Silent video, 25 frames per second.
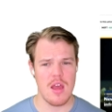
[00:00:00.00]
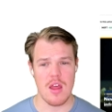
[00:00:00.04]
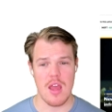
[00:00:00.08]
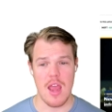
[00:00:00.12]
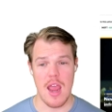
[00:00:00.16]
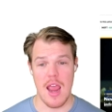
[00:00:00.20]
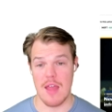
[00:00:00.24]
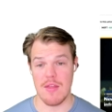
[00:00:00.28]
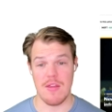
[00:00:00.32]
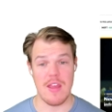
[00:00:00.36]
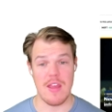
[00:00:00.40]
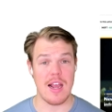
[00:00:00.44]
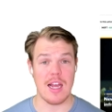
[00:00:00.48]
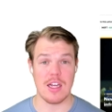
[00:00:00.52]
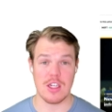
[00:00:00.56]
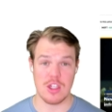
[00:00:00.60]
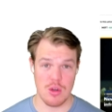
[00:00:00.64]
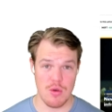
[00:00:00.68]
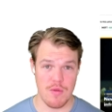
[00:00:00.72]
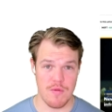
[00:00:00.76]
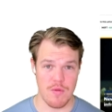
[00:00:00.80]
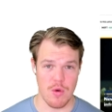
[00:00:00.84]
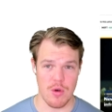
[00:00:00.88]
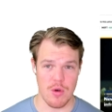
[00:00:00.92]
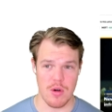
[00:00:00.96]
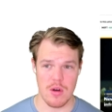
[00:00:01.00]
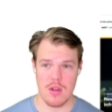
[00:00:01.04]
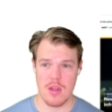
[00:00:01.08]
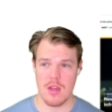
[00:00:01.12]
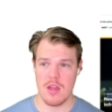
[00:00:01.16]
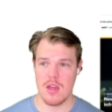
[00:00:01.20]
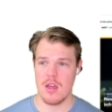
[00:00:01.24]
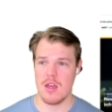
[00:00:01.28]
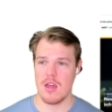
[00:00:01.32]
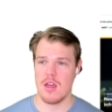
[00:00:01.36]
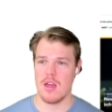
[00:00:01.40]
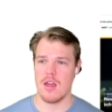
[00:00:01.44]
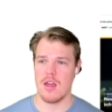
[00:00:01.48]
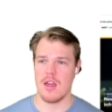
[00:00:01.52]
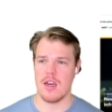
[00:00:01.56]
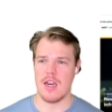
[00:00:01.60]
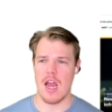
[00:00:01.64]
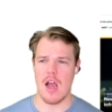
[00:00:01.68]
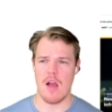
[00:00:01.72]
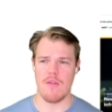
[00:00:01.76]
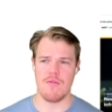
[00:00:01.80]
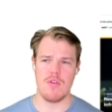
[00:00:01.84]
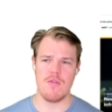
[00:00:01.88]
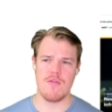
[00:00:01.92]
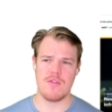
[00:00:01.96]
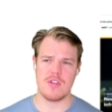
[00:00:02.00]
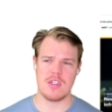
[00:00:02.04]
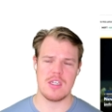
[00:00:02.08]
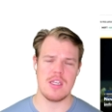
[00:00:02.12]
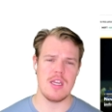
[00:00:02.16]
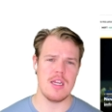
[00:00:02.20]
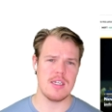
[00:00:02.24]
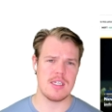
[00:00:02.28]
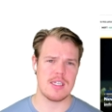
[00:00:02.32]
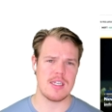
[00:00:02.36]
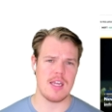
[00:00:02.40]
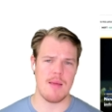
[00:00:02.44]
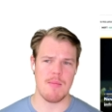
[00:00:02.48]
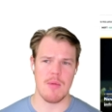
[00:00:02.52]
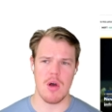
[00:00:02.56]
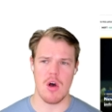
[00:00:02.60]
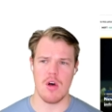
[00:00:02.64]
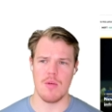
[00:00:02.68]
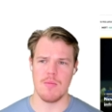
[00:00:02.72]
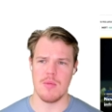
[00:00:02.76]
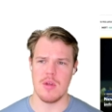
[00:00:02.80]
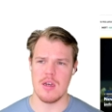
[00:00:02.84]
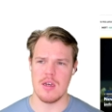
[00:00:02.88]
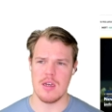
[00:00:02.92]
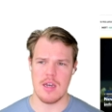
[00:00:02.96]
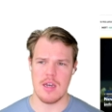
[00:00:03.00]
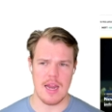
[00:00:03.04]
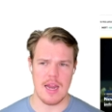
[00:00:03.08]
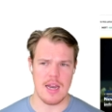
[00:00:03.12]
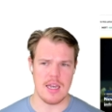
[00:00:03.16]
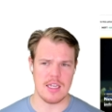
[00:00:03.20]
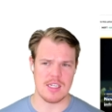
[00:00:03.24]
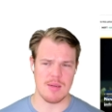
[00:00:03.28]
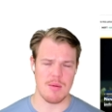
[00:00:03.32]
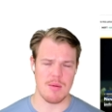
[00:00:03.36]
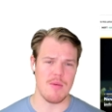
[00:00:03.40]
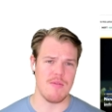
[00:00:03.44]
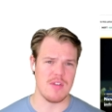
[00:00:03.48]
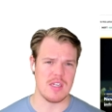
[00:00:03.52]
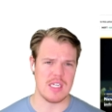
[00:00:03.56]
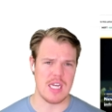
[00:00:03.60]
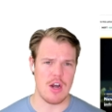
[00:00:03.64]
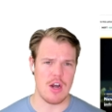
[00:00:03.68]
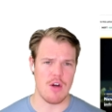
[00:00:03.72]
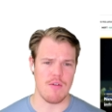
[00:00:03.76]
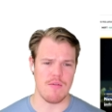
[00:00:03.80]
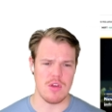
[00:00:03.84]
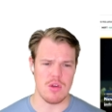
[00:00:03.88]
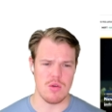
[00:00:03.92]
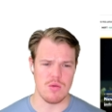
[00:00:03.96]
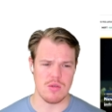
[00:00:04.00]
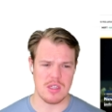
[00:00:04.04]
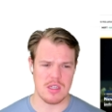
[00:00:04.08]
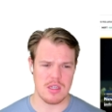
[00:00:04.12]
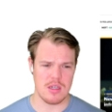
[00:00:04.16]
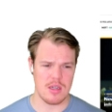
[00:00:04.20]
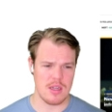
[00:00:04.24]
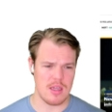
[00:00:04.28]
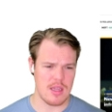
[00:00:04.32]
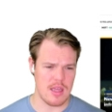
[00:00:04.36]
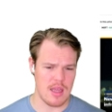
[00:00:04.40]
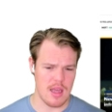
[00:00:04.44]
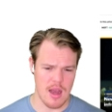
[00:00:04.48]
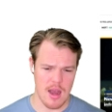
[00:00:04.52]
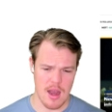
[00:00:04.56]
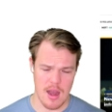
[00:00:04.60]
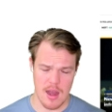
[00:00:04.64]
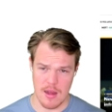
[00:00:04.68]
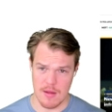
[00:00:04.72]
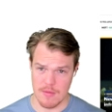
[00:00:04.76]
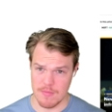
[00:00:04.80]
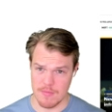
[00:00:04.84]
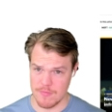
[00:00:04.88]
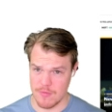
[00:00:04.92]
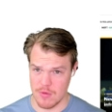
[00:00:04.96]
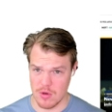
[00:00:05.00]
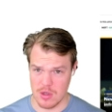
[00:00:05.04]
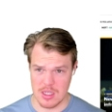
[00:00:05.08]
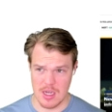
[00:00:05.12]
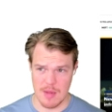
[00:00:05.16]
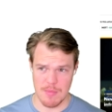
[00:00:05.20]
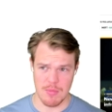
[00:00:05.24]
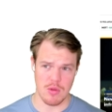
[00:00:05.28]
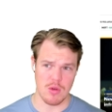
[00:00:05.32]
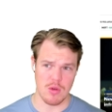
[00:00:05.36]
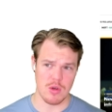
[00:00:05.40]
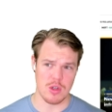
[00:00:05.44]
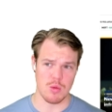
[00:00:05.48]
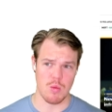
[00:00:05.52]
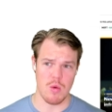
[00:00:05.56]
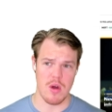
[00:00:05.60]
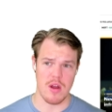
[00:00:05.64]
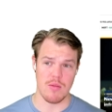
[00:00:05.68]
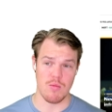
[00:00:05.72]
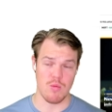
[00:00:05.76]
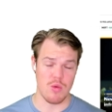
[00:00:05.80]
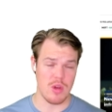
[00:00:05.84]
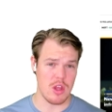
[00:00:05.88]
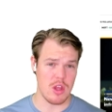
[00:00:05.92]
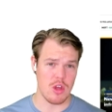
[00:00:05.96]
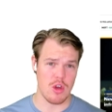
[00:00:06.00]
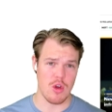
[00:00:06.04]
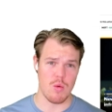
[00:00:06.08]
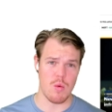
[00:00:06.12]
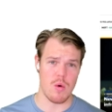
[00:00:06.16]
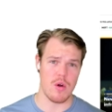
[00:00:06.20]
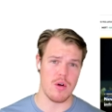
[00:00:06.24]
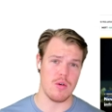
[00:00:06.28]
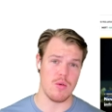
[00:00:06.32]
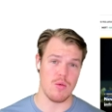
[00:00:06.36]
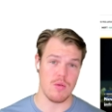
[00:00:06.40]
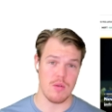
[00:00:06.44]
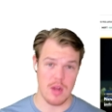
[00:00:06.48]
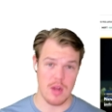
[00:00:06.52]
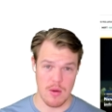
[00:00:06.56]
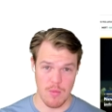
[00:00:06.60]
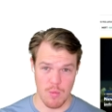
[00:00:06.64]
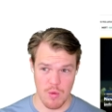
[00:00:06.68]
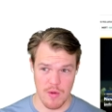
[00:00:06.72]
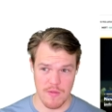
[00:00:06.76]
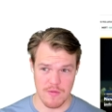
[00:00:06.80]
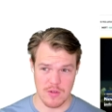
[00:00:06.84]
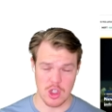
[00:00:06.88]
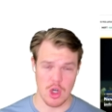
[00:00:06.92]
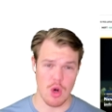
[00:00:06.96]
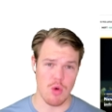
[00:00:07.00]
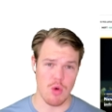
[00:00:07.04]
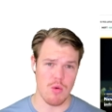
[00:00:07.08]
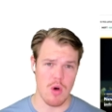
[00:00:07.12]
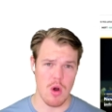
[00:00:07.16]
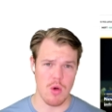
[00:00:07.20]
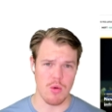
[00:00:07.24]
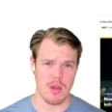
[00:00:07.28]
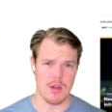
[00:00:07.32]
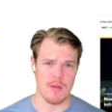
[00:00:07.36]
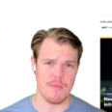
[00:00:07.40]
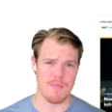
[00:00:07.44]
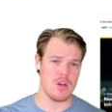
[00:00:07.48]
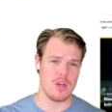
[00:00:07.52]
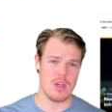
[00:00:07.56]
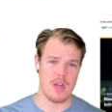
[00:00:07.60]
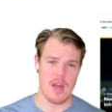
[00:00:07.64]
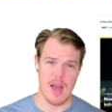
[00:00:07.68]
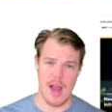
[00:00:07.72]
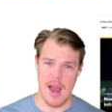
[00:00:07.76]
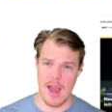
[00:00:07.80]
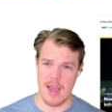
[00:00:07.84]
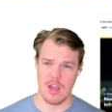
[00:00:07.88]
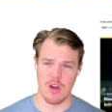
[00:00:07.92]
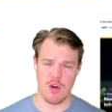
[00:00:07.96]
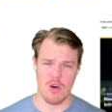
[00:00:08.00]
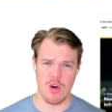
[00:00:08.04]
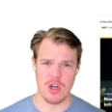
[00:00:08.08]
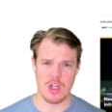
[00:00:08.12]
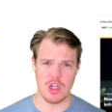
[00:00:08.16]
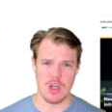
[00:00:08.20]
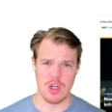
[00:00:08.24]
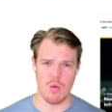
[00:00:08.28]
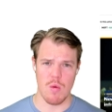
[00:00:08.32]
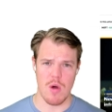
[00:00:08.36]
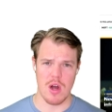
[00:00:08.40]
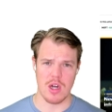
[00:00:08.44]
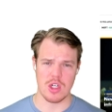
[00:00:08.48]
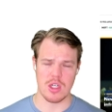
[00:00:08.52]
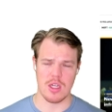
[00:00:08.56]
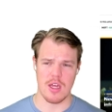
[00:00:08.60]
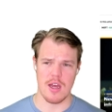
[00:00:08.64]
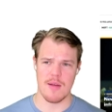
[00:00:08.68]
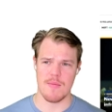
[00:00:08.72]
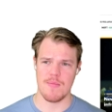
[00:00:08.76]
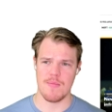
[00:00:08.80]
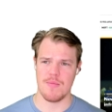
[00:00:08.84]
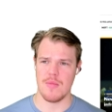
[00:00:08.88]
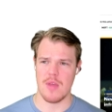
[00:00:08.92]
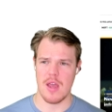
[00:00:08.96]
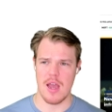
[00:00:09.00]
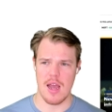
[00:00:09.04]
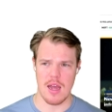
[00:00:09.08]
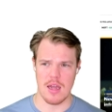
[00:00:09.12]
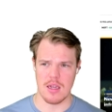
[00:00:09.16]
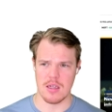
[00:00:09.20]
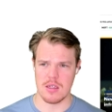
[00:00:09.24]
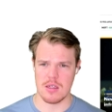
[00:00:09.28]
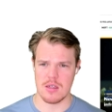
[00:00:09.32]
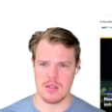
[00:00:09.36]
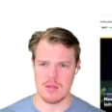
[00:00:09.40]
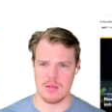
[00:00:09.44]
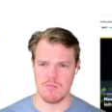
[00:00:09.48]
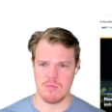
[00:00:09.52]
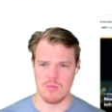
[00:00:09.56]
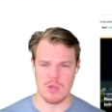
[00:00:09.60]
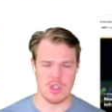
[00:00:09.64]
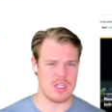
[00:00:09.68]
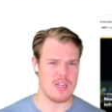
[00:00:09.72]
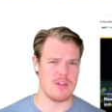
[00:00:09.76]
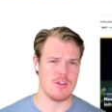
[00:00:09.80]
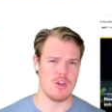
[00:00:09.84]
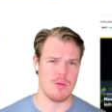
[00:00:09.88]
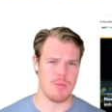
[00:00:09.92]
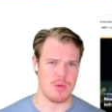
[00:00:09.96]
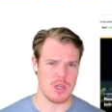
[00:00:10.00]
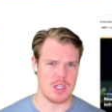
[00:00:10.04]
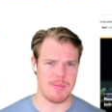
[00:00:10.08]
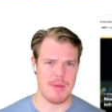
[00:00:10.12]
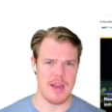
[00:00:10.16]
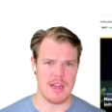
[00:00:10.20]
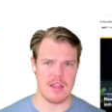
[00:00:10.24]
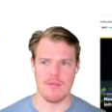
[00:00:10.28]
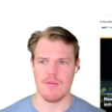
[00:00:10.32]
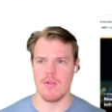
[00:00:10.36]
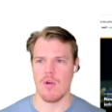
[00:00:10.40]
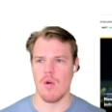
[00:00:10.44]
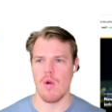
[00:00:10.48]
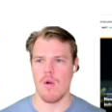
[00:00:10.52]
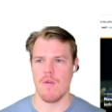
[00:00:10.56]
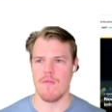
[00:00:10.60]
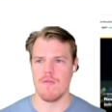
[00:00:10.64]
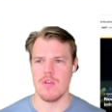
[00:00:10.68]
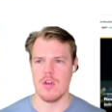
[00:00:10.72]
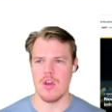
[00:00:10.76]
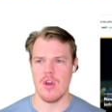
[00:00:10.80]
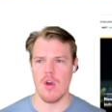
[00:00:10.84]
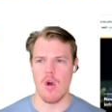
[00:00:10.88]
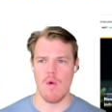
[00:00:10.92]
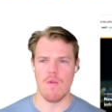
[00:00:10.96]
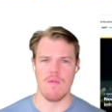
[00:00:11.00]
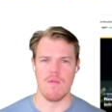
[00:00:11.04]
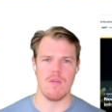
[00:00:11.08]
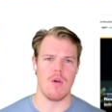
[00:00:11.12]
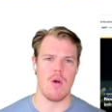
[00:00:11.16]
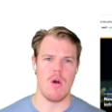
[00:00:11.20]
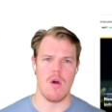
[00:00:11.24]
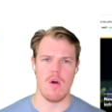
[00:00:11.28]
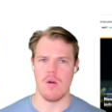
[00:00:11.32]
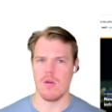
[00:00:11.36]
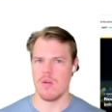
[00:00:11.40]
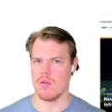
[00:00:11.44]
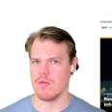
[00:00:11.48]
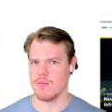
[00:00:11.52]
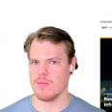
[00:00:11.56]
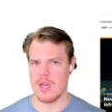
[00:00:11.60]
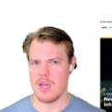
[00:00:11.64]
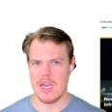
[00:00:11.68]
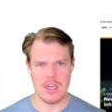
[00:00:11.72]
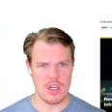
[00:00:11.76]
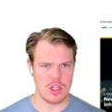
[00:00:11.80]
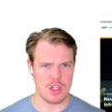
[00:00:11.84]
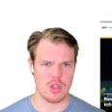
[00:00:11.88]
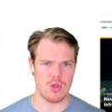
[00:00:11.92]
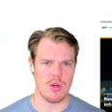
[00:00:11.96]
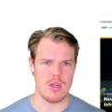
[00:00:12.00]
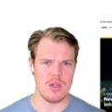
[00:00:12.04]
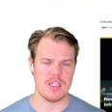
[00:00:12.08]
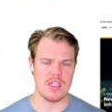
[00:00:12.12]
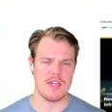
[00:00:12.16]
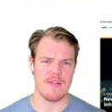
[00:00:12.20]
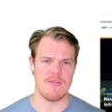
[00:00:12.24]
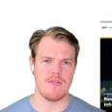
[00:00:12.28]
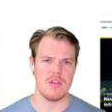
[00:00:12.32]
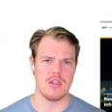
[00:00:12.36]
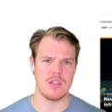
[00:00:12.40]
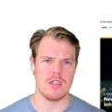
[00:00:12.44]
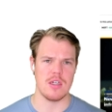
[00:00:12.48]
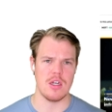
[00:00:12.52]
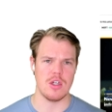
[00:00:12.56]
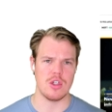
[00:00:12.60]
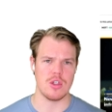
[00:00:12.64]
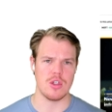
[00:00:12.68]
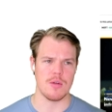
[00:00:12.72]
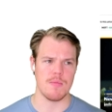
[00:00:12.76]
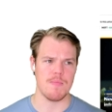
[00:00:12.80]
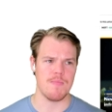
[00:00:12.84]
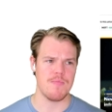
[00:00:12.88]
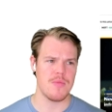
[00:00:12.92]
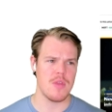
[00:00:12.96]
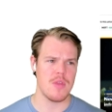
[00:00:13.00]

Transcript: And they got sued for it. Now, if you've seen Sam Altman and some of his interviews, for example, there's one really good one with Joe Rogan. I encourage you to watch that, as just gives you perspective of the overall industry and stuff of this nature.